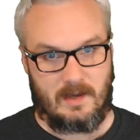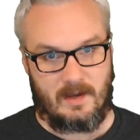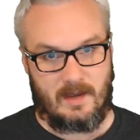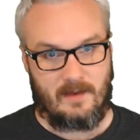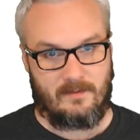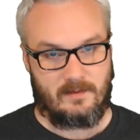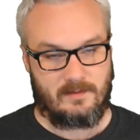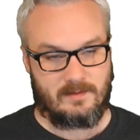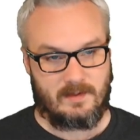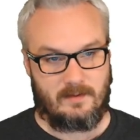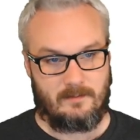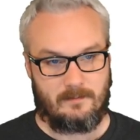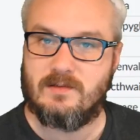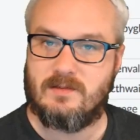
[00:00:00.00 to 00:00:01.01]
have those
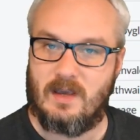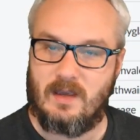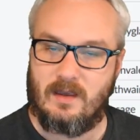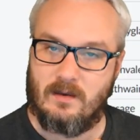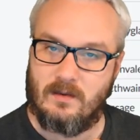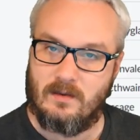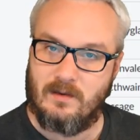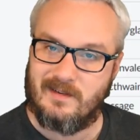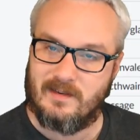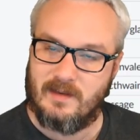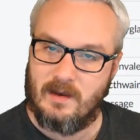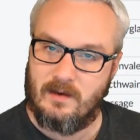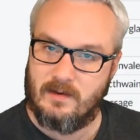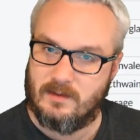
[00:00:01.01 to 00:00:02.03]
in. Taking a look
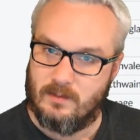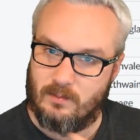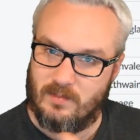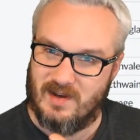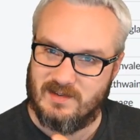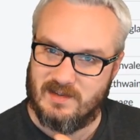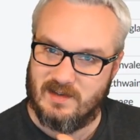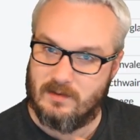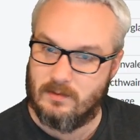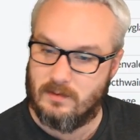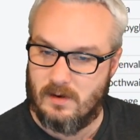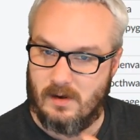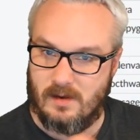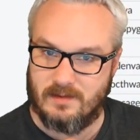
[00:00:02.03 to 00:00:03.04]
now at the budget
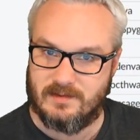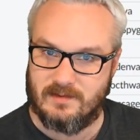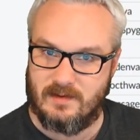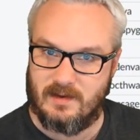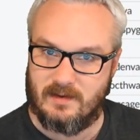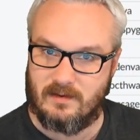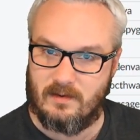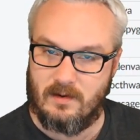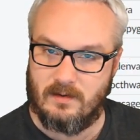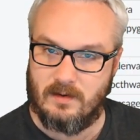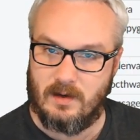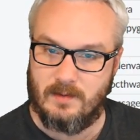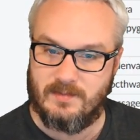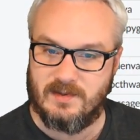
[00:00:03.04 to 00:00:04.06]
or alternate
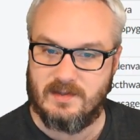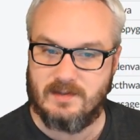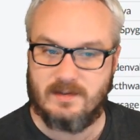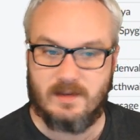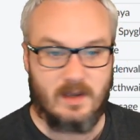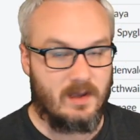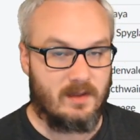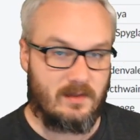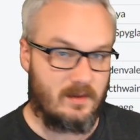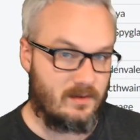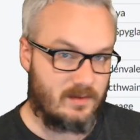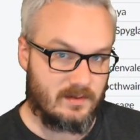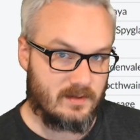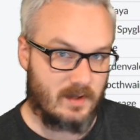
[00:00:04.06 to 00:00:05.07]
card options,
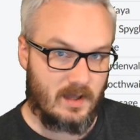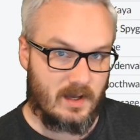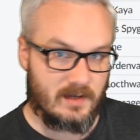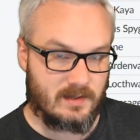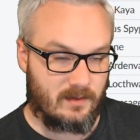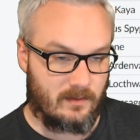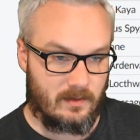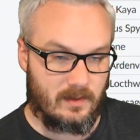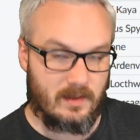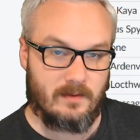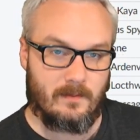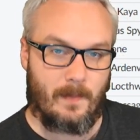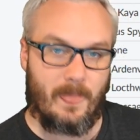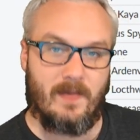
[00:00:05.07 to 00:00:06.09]
there's a lot
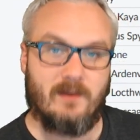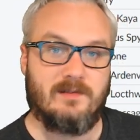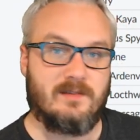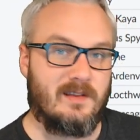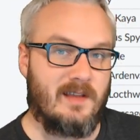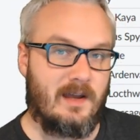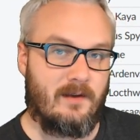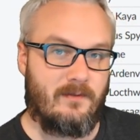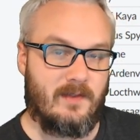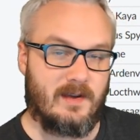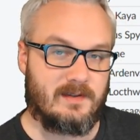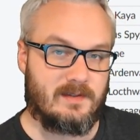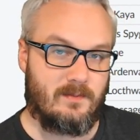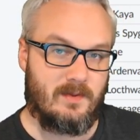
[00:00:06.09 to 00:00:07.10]
of
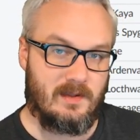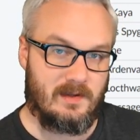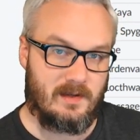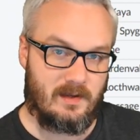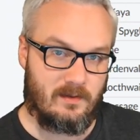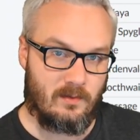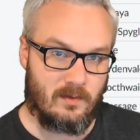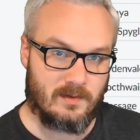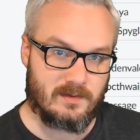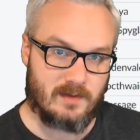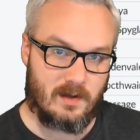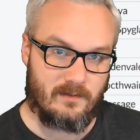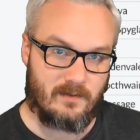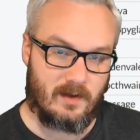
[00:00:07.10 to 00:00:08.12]
flexibility in
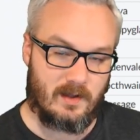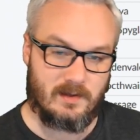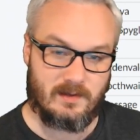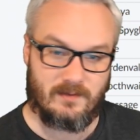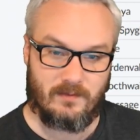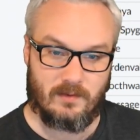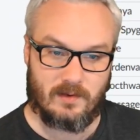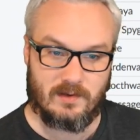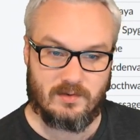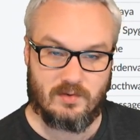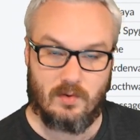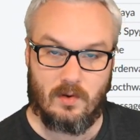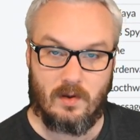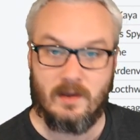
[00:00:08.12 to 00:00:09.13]
Orzhov colors for
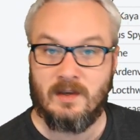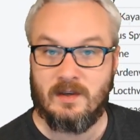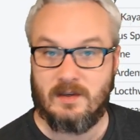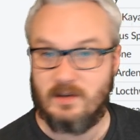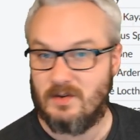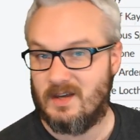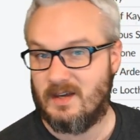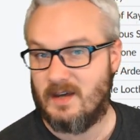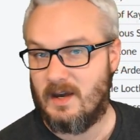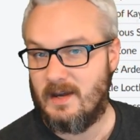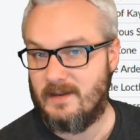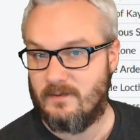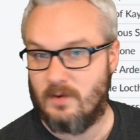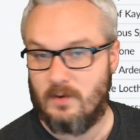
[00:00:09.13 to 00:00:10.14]
control. You can
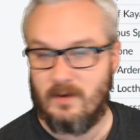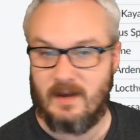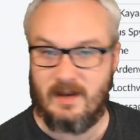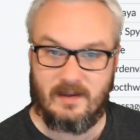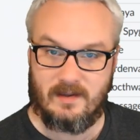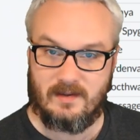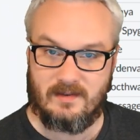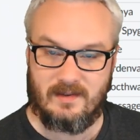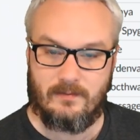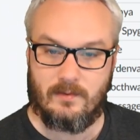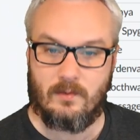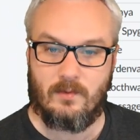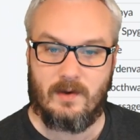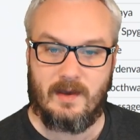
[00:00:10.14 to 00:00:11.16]
kind of go at it in
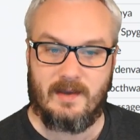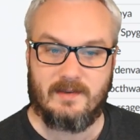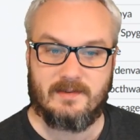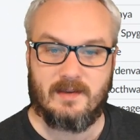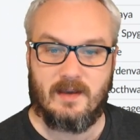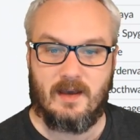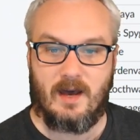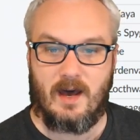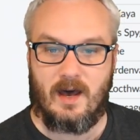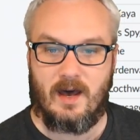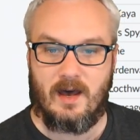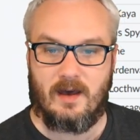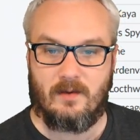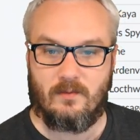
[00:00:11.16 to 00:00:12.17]
different ways.
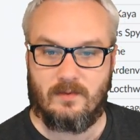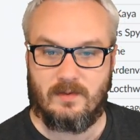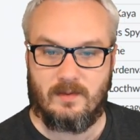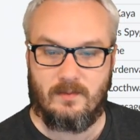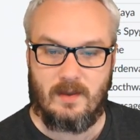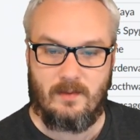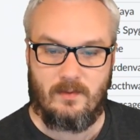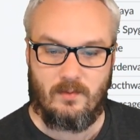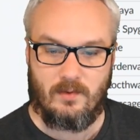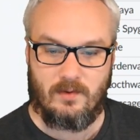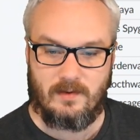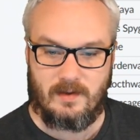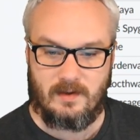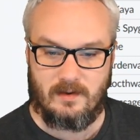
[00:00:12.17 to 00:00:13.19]
The maybe
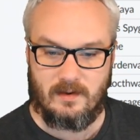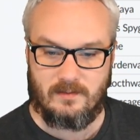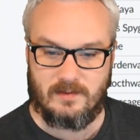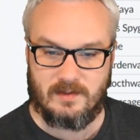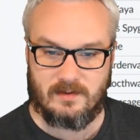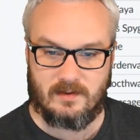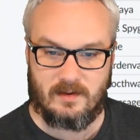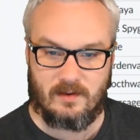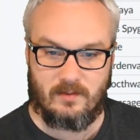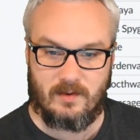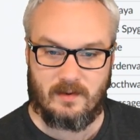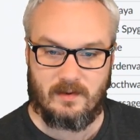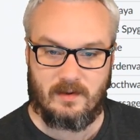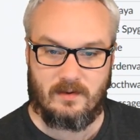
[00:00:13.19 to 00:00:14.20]
board here I'm just going to
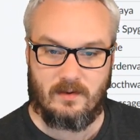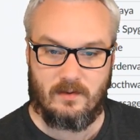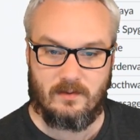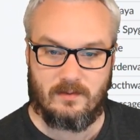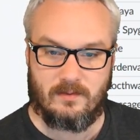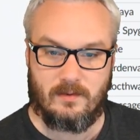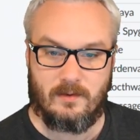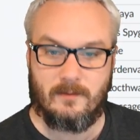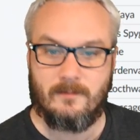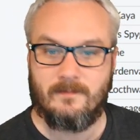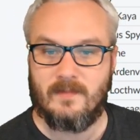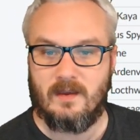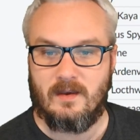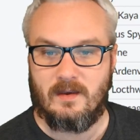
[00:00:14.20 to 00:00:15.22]
quickly go through.
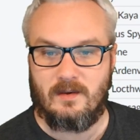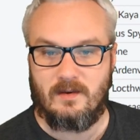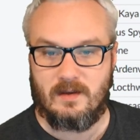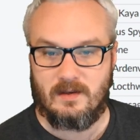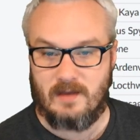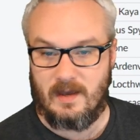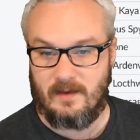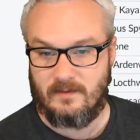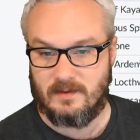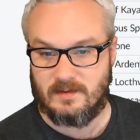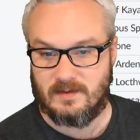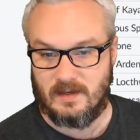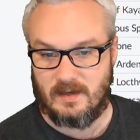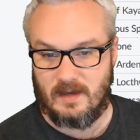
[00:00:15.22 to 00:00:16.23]
You can have the
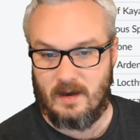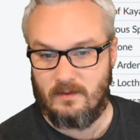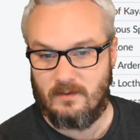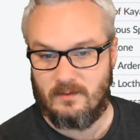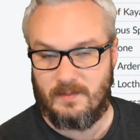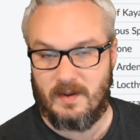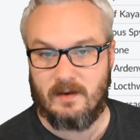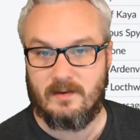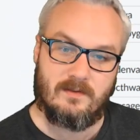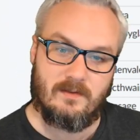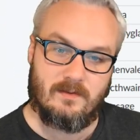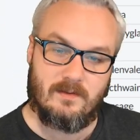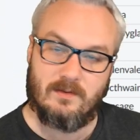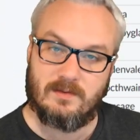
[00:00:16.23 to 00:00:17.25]
Scoured
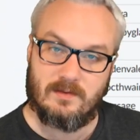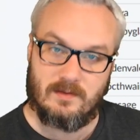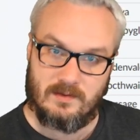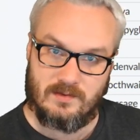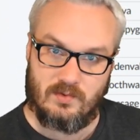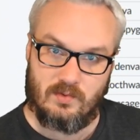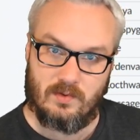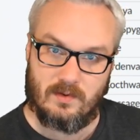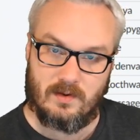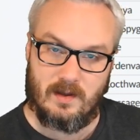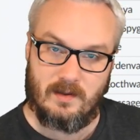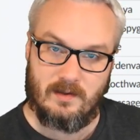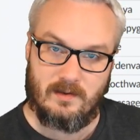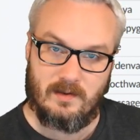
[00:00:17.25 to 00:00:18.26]
Barrens. Those are the dual
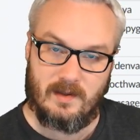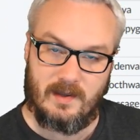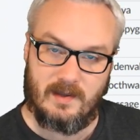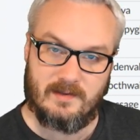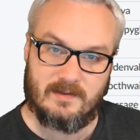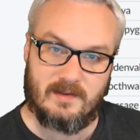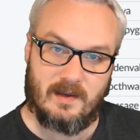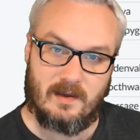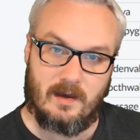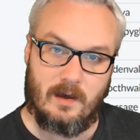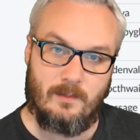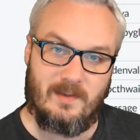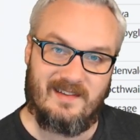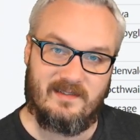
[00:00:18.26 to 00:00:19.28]
color lands that
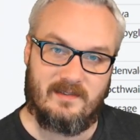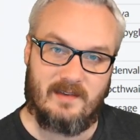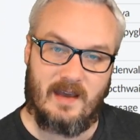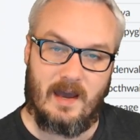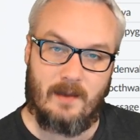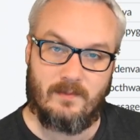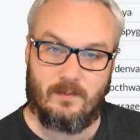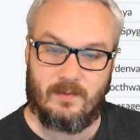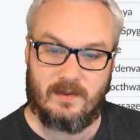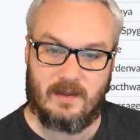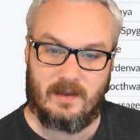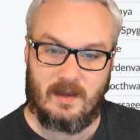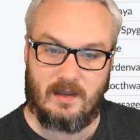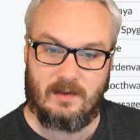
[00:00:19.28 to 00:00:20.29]
come in tapped, but
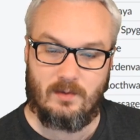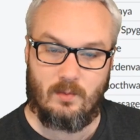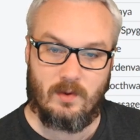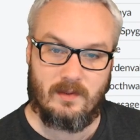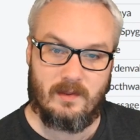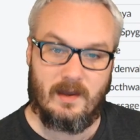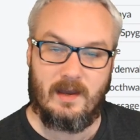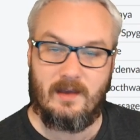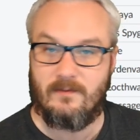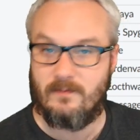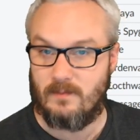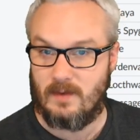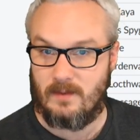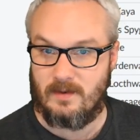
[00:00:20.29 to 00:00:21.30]
they gain you 1 life.
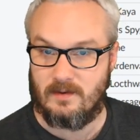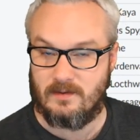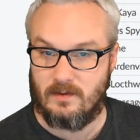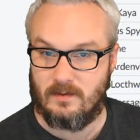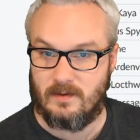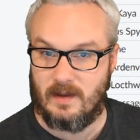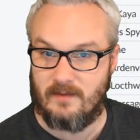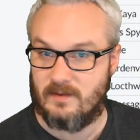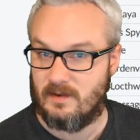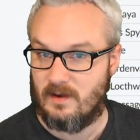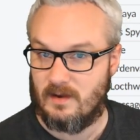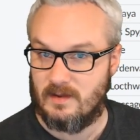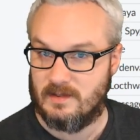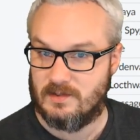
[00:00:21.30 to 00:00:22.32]
Maybe you don't have the
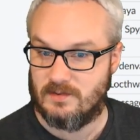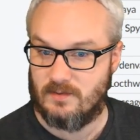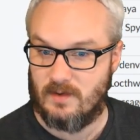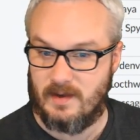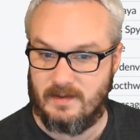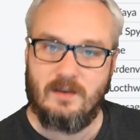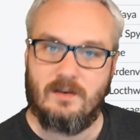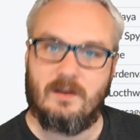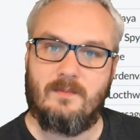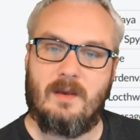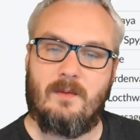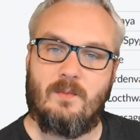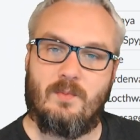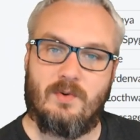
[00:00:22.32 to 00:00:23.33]
Godless Shrines. You can
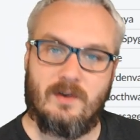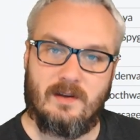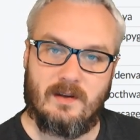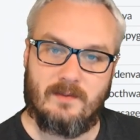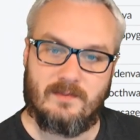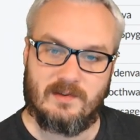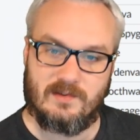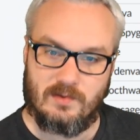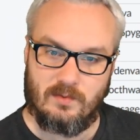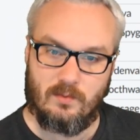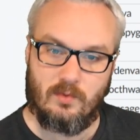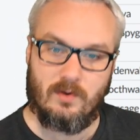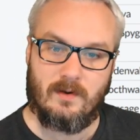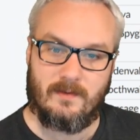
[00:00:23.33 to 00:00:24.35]
maybe put in up to 2
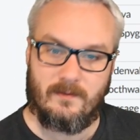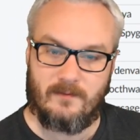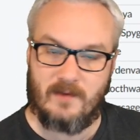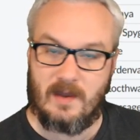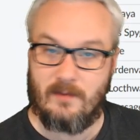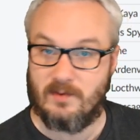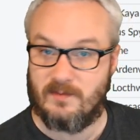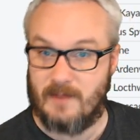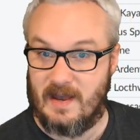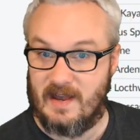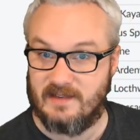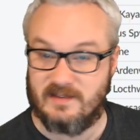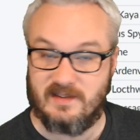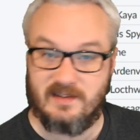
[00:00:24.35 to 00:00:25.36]
more of the Fabled
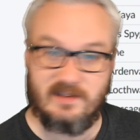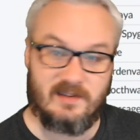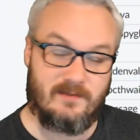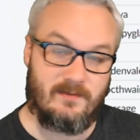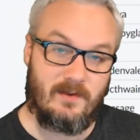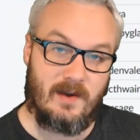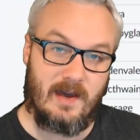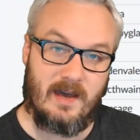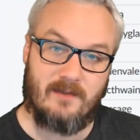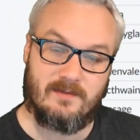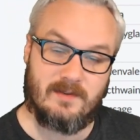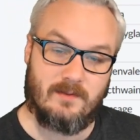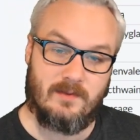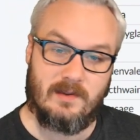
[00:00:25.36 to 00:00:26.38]
Passage if you
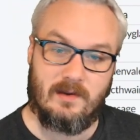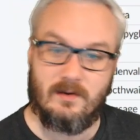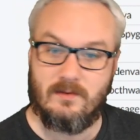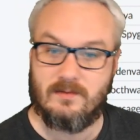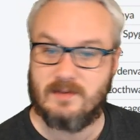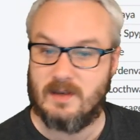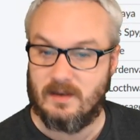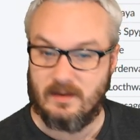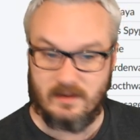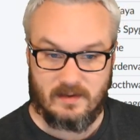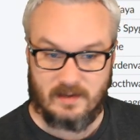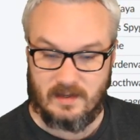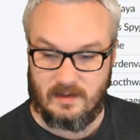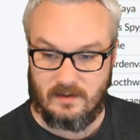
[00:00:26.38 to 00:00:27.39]
have some of those,
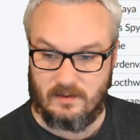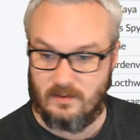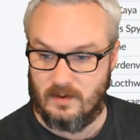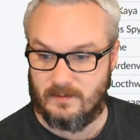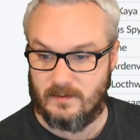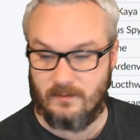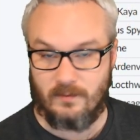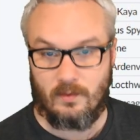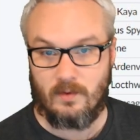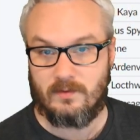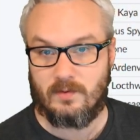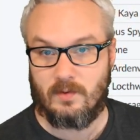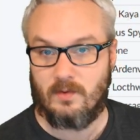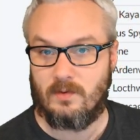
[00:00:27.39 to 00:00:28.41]
getting you up to
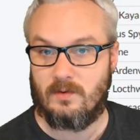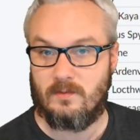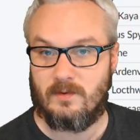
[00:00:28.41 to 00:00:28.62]
4 total